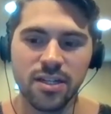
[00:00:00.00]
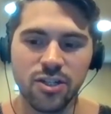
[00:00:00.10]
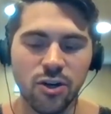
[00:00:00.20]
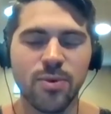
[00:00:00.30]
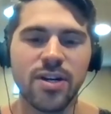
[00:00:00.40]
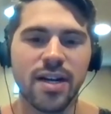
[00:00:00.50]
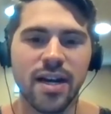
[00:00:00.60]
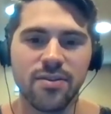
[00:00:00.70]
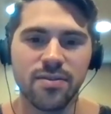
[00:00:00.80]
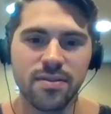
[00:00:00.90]
Don't put it
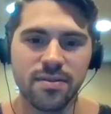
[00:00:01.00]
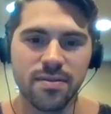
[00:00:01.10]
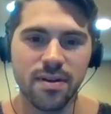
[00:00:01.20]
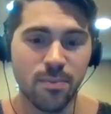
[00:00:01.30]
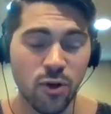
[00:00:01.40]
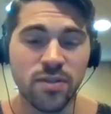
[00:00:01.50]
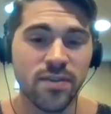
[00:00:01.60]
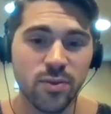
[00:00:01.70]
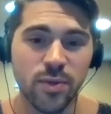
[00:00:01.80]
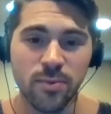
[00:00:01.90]
out. Most of
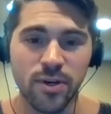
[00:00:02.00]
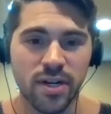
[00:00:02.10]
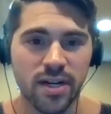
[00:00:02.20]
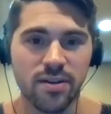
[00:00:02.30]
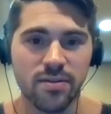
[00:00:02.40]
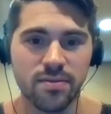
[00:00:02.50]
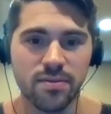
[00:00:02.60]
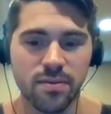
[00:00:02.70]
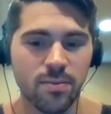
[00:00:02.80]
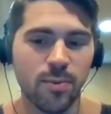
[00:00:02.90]
us will put it out,
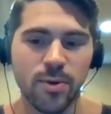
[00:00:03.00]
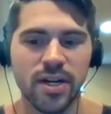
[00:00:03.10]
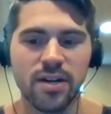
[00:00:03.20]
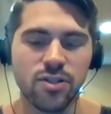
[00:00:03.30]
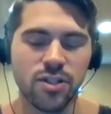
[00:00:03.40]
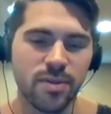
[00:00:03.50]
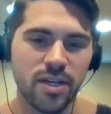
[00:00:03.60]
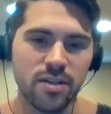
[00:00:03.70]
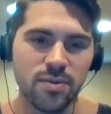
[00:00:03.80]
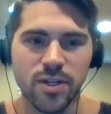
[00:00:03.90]
and we'll put it out just
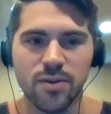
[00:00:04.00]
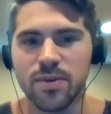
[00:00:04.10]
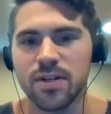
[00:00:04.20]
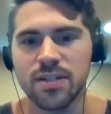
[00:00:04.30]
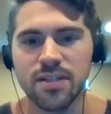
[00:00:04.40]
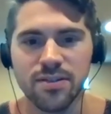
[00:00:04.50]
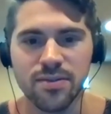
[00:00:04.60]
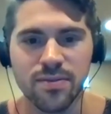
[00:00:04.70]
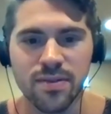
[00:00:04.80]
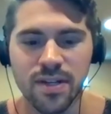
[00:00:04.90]
because we don't want
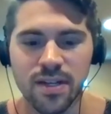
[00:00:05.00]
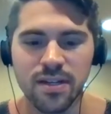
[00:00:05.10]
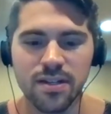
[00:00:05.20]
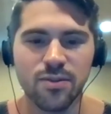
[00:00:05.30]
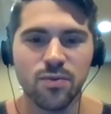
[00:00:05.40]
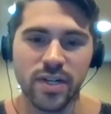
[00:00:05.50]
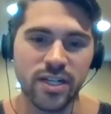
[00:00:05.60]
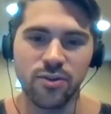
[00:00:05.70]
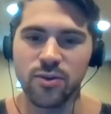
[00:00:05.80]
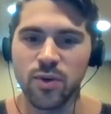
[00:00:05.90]
to
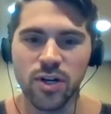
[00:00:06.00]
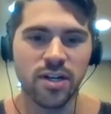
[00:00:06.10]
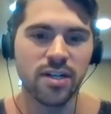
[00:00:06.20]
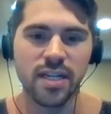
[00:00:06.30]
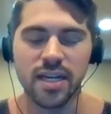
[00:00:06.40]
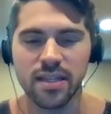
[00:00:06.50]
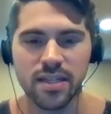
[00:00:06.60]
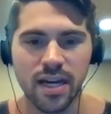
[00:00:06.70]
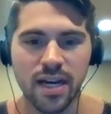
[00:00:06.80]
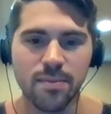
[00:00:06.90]
redo the work or take the
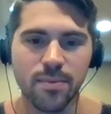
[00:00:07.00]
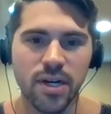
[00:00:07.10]
time.